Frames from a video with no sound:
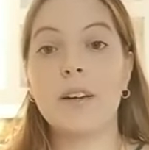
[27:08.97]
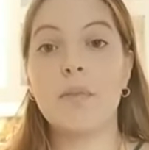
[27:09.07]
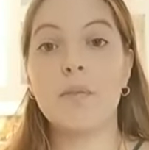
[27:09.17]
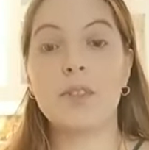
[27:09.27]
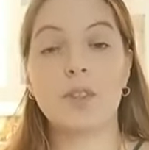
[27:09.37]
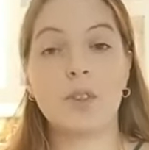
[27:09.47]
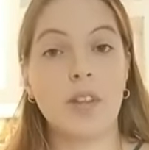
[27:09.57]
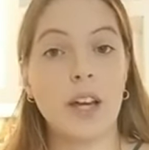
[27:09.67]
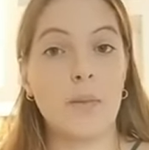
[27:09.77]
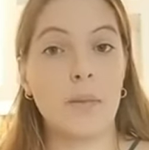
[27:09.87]
So
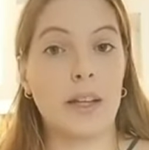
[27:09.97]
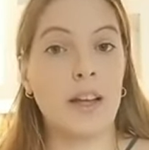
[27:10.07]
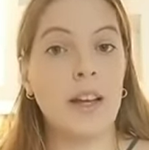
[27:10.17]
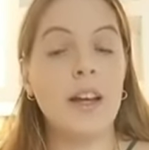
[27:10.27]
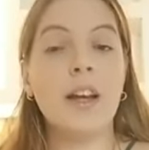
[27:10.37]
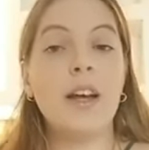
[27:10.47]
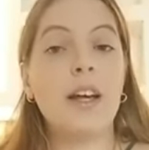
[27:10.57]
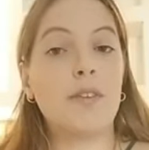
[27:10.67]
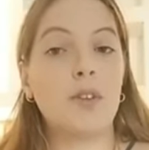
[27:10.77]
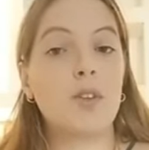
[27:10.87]
yeah, I mean,
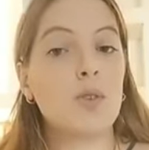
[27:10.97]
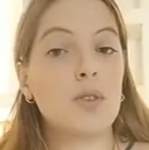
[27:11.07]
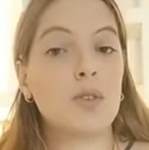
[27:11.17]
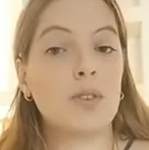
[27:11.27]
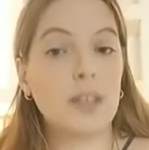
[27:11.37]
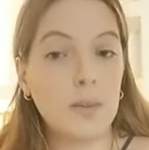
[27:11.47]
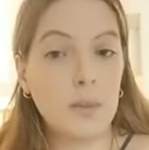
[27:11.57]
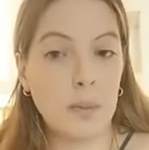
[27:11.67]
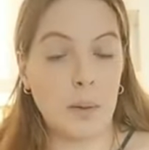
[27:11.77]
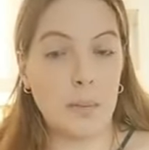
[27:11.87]
if you choose to
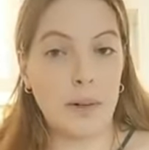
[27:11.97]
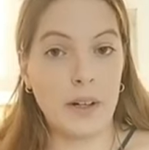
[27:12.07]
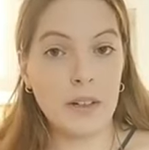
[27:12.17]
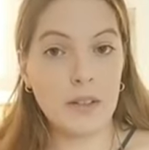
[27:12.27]
tip people,